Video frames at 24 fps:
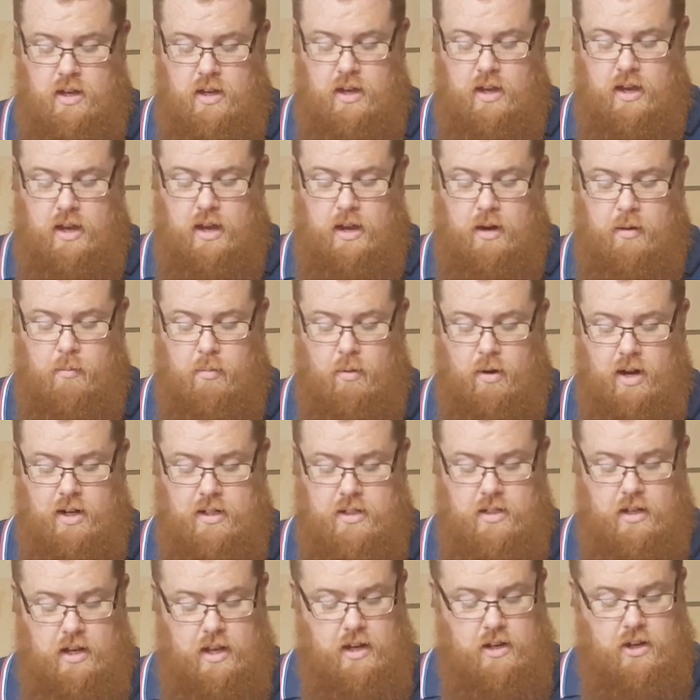and a
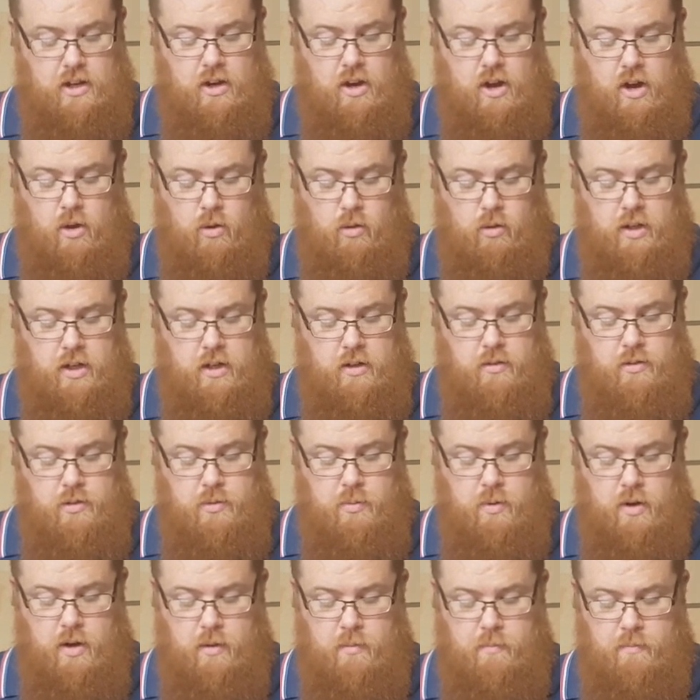brass lanyard hole here as
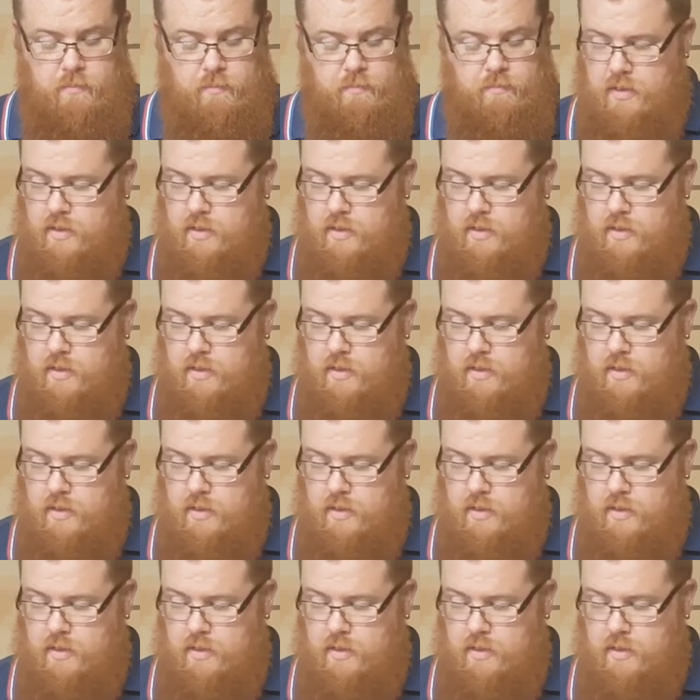well.